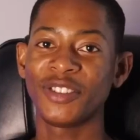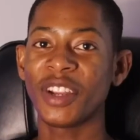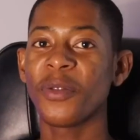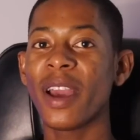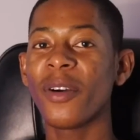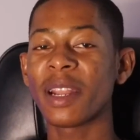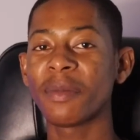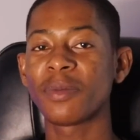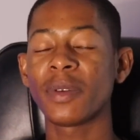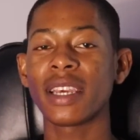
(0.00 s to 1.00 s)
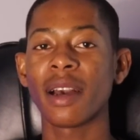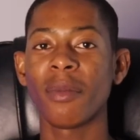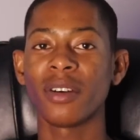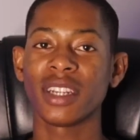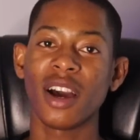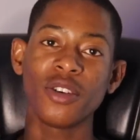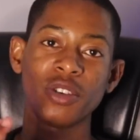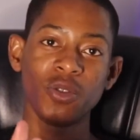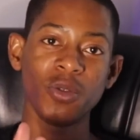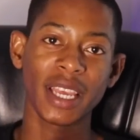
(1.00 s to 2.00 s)
Today we are going to be speaking about how
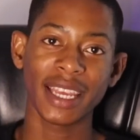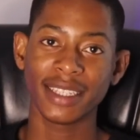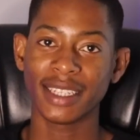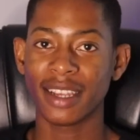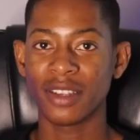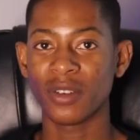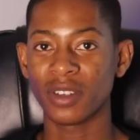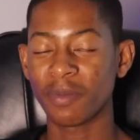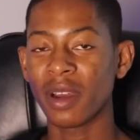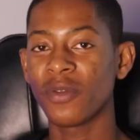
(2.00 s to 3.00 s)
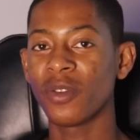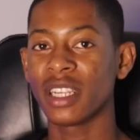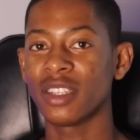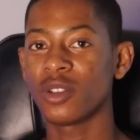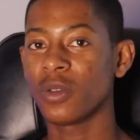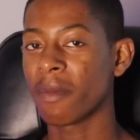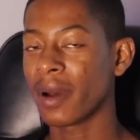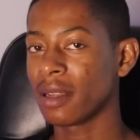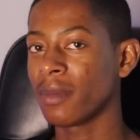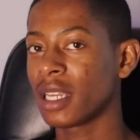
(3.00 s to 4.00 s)
you can turn your smartphone into a
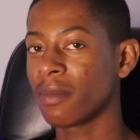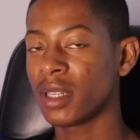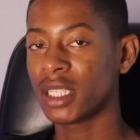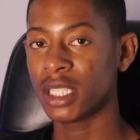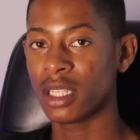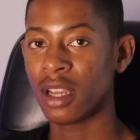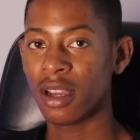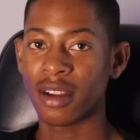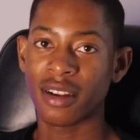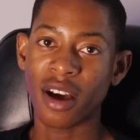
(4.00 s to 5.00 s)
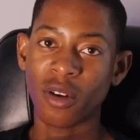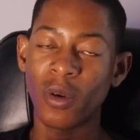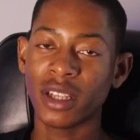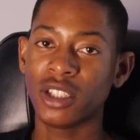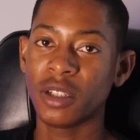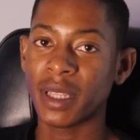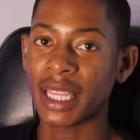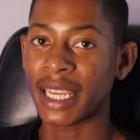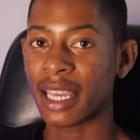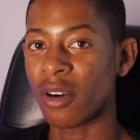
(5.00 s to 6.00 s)
money-making machine. Now, I don't want you to be
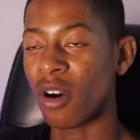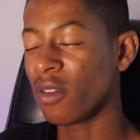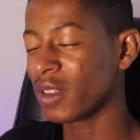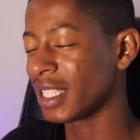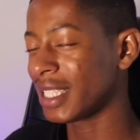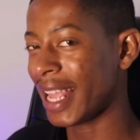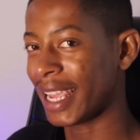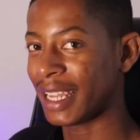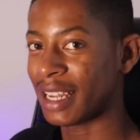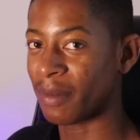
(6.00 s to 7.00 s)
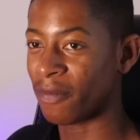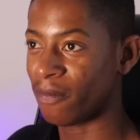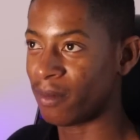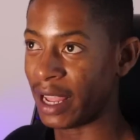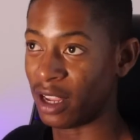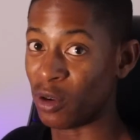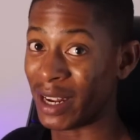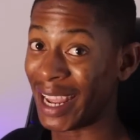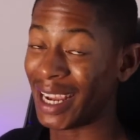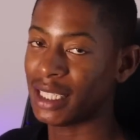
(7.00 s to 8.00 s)
thinking of this like in a
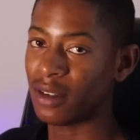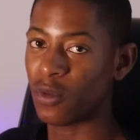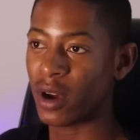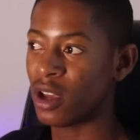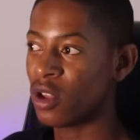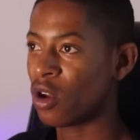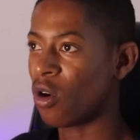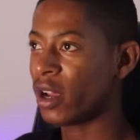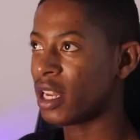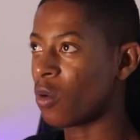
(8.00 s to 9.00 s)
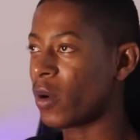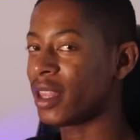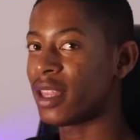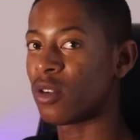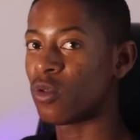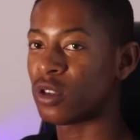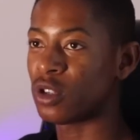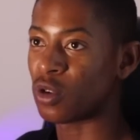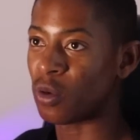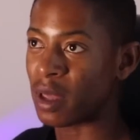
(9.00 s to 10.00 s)
negative way, or in a way that would
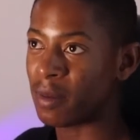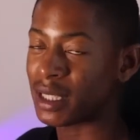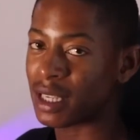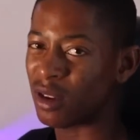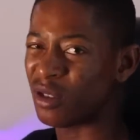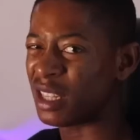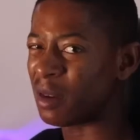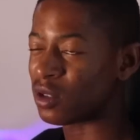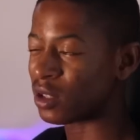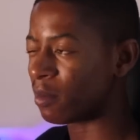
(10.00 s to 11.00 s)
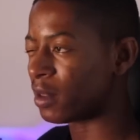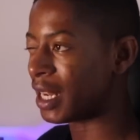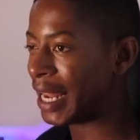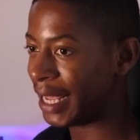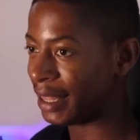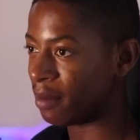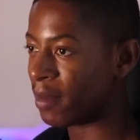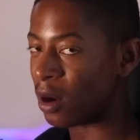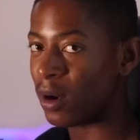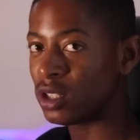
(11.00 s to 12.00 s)
maybe sell you dreams or something like that.
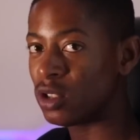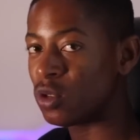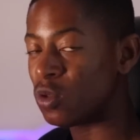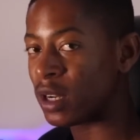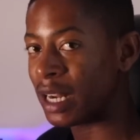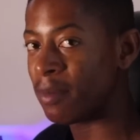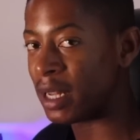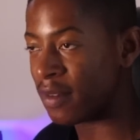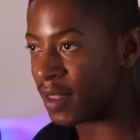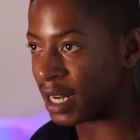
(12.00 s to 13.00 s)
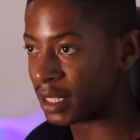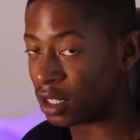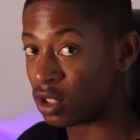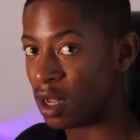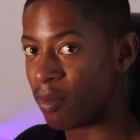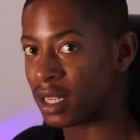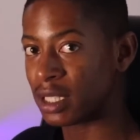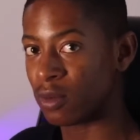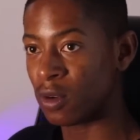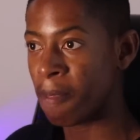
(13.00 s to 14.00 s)
But I want you to really believe that it's actually
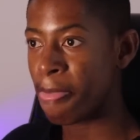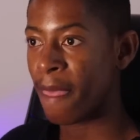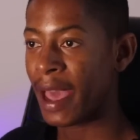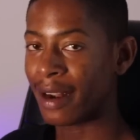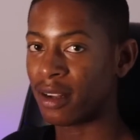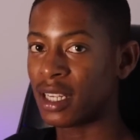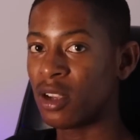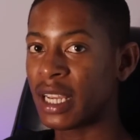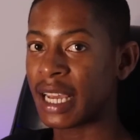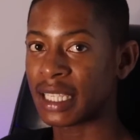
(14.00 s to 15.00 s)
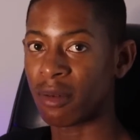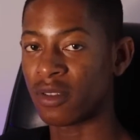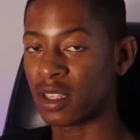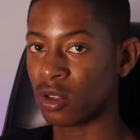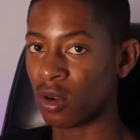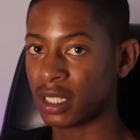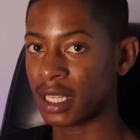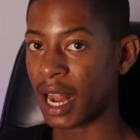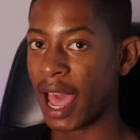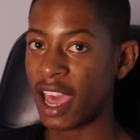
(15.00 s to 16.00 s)
possible. And I'll tell you guys some of the stories
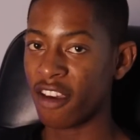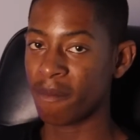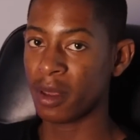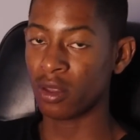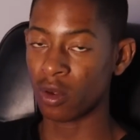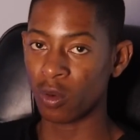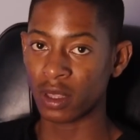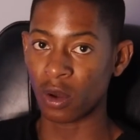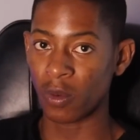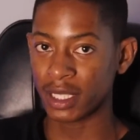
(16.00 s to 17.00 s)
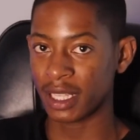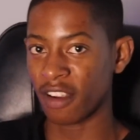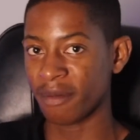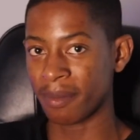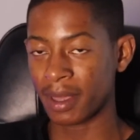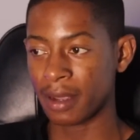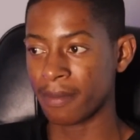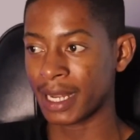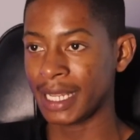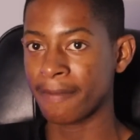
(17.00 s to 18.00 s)
that I have been through with the ways that I've been making
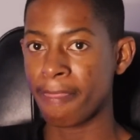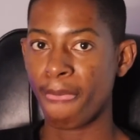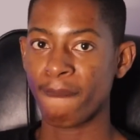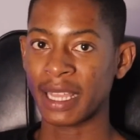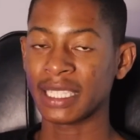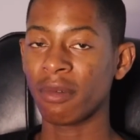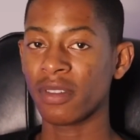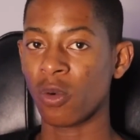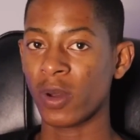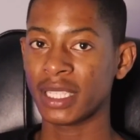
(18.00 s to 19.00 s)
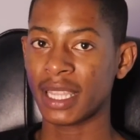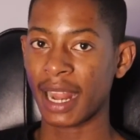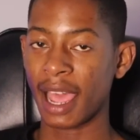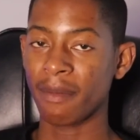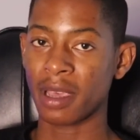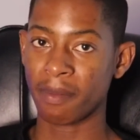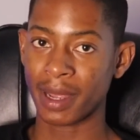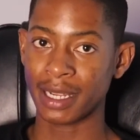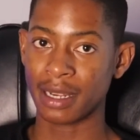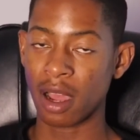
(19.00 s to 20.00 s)
money and some of the ways that I make
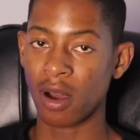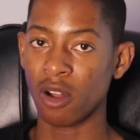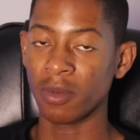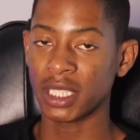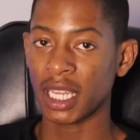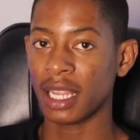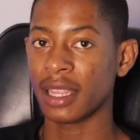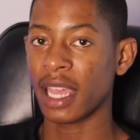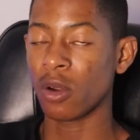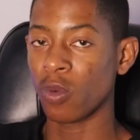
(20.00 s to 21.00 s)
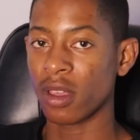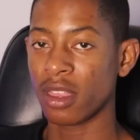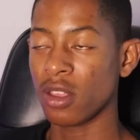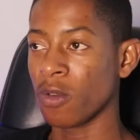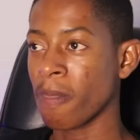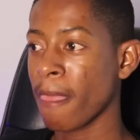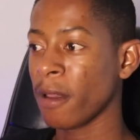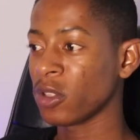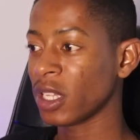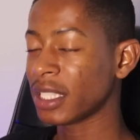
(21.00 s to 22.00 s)
money now. I'll be sharing that with you.
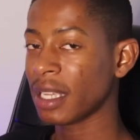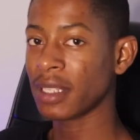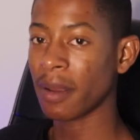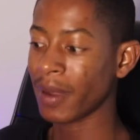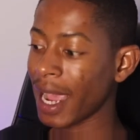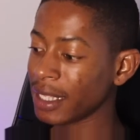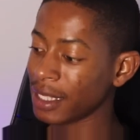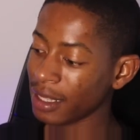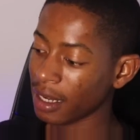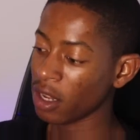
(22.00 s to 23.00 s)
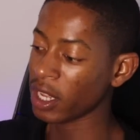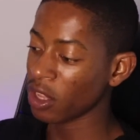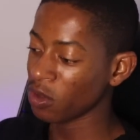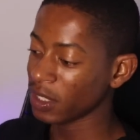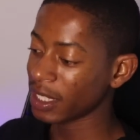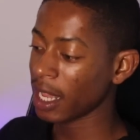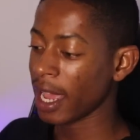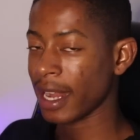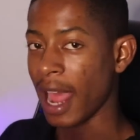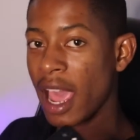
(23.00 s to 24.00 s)
So at the same time, guys, literally you can use
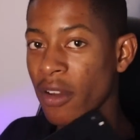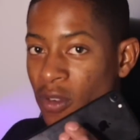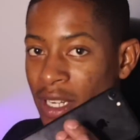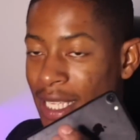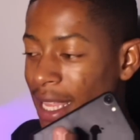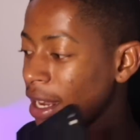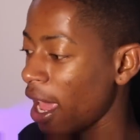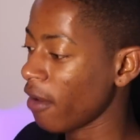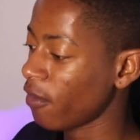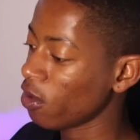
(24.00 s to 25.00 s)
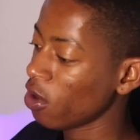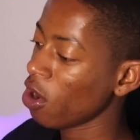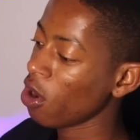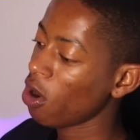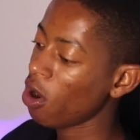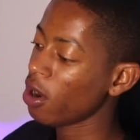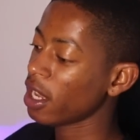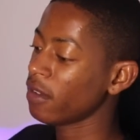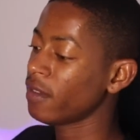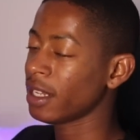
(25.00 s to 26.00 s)
an iPhone. It's either an iPhone or
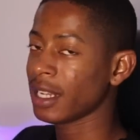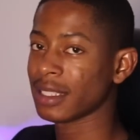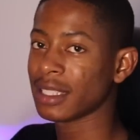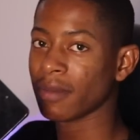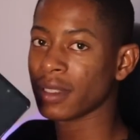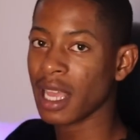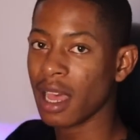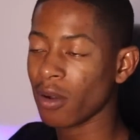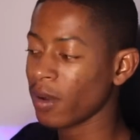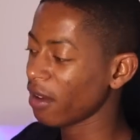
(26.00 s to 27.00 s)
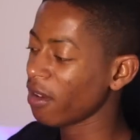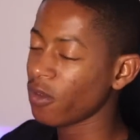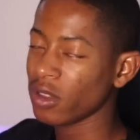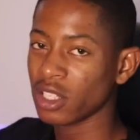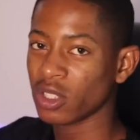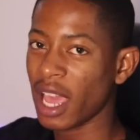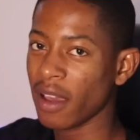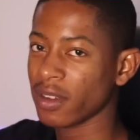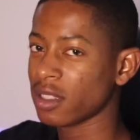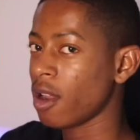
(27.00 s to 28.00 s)
even Samsung, whatever phone that you
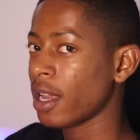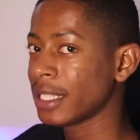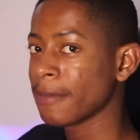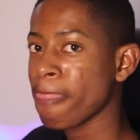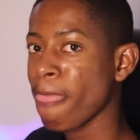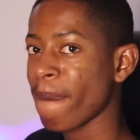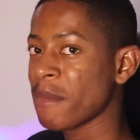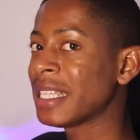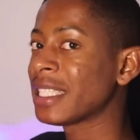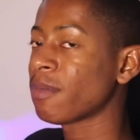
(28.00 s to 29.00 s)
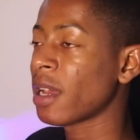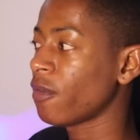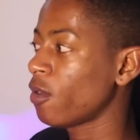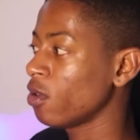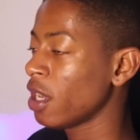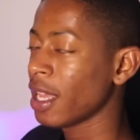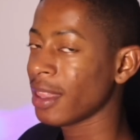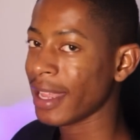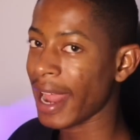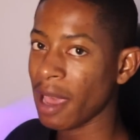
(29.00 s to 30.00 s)
have, as long as it's a
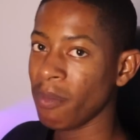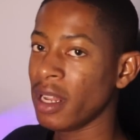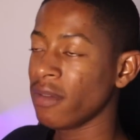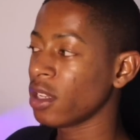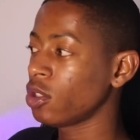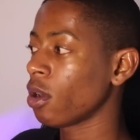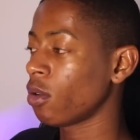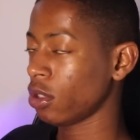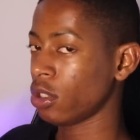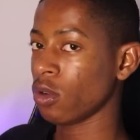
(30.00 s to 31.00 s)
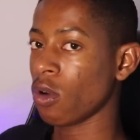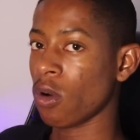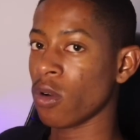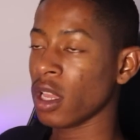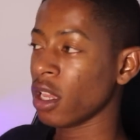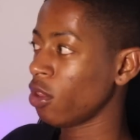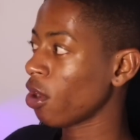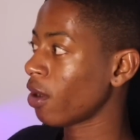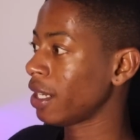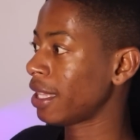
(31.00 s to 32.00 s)
smartphone, then I believe that you're good to go.
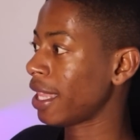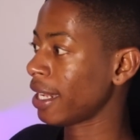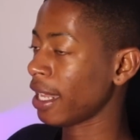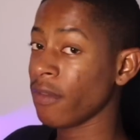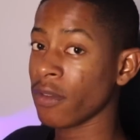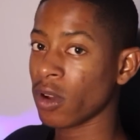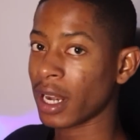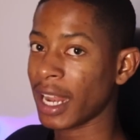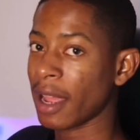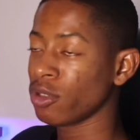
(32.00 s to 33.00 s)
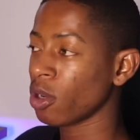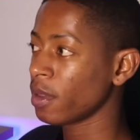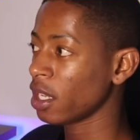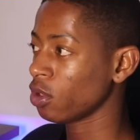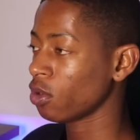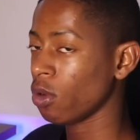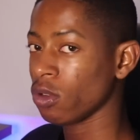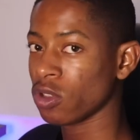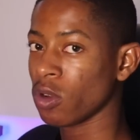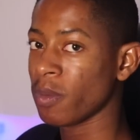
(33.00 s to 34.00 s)
Not only that, if you've got a laptop, then you'd
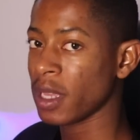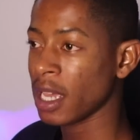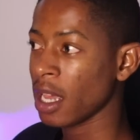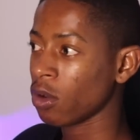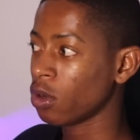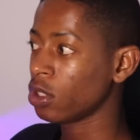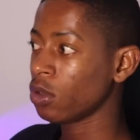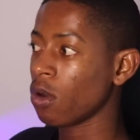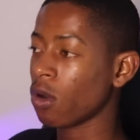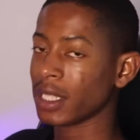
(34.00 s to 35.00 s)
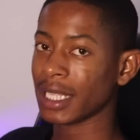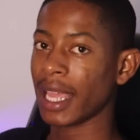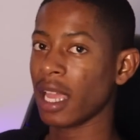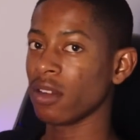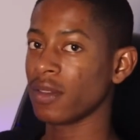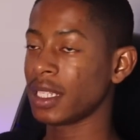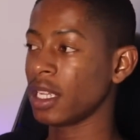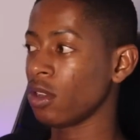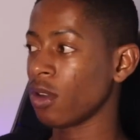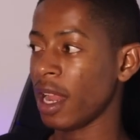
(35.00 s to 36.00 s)
also be good to go, because at the end of the
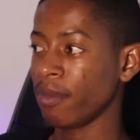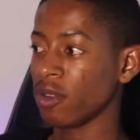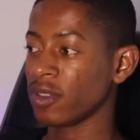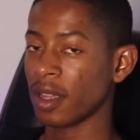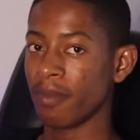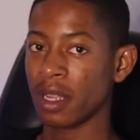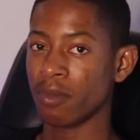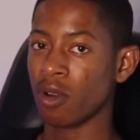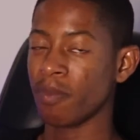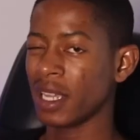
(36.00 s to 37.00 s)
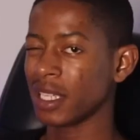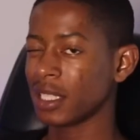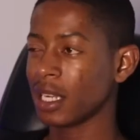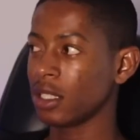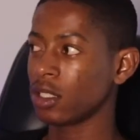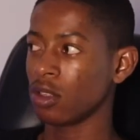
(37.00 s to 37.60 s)
day, laptops are a bit more bigger screens.